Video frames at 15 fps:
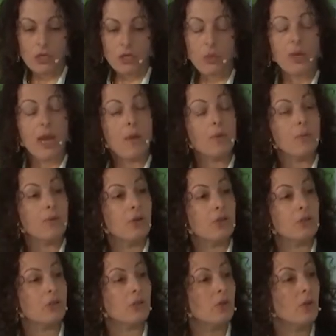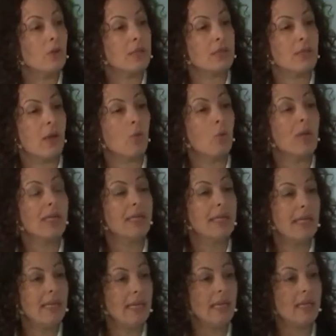So, what I would put to you is that we
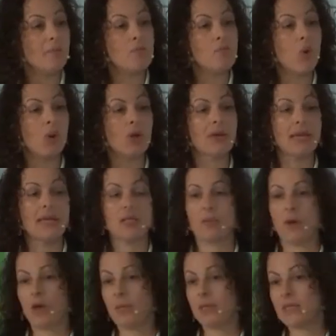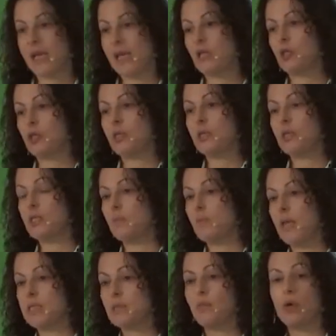need more experimentation in this
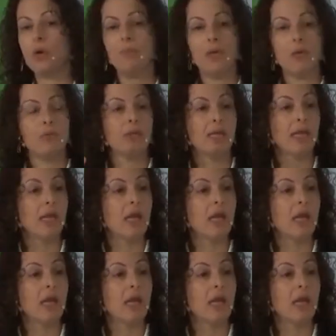space, more people in